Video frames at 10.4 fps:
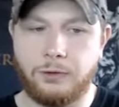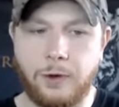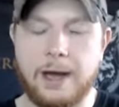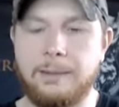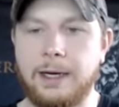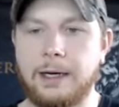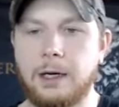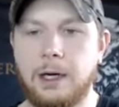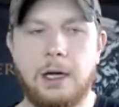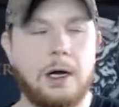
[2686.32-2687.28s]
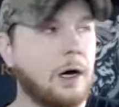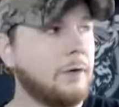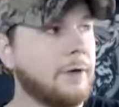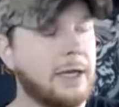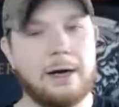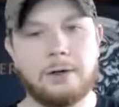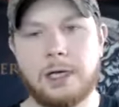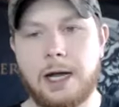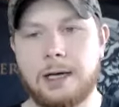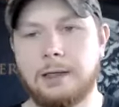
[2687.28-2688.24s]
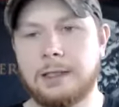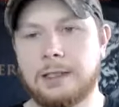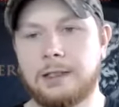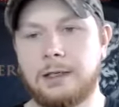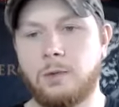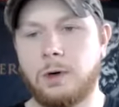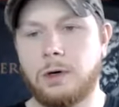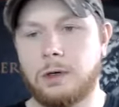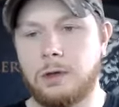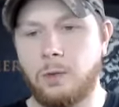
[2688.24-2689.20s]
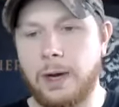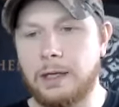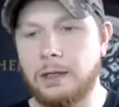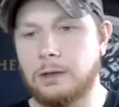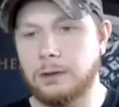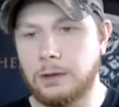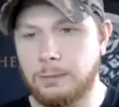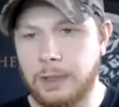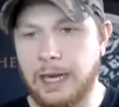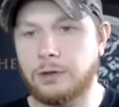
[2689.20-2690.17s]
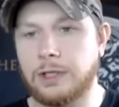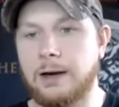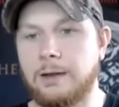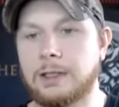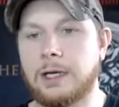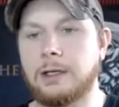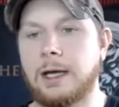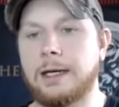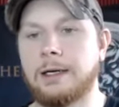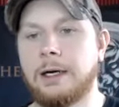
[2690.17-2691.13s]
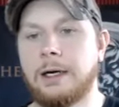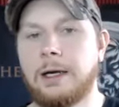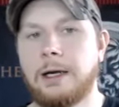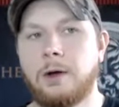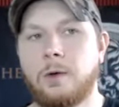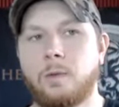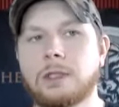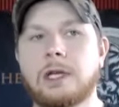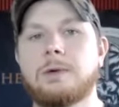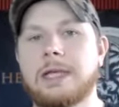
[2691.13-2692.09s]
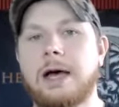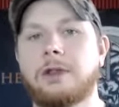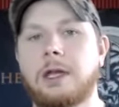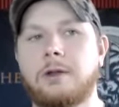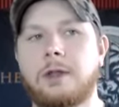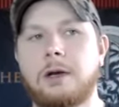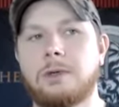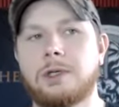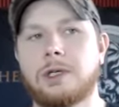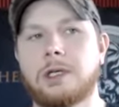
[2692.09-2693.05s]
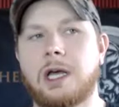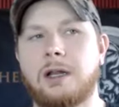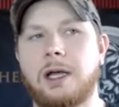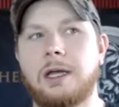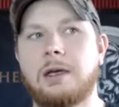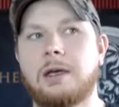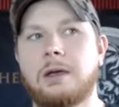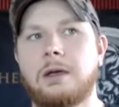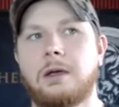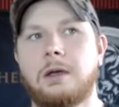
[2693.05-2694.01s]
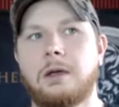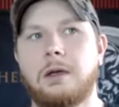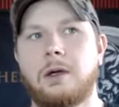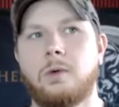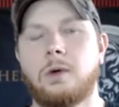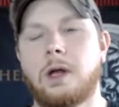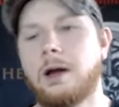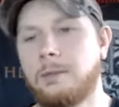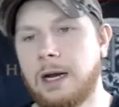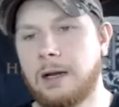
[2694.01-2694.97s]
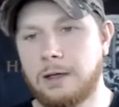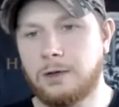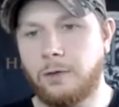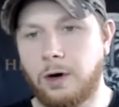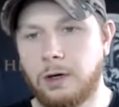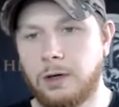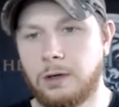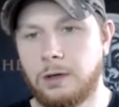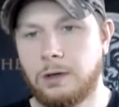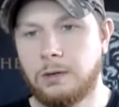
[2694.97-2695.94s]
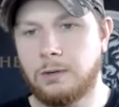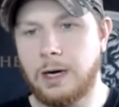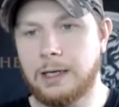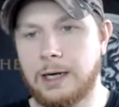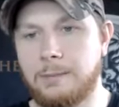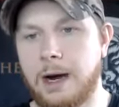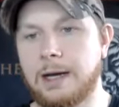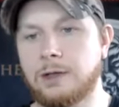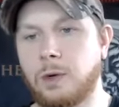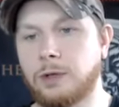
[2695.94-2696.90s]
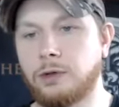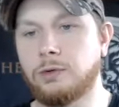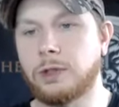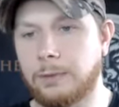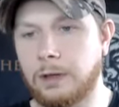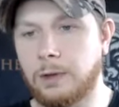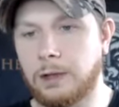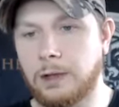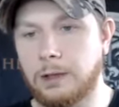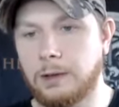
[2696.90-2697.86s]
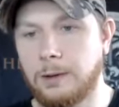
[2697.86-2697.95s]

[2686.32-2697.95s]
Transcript: framing of get outside, listen to the word, the wind, be outside in the sunlight. Once I was out there, then it was just kind of like, well, I already made it this far, right? I might as well do something with it.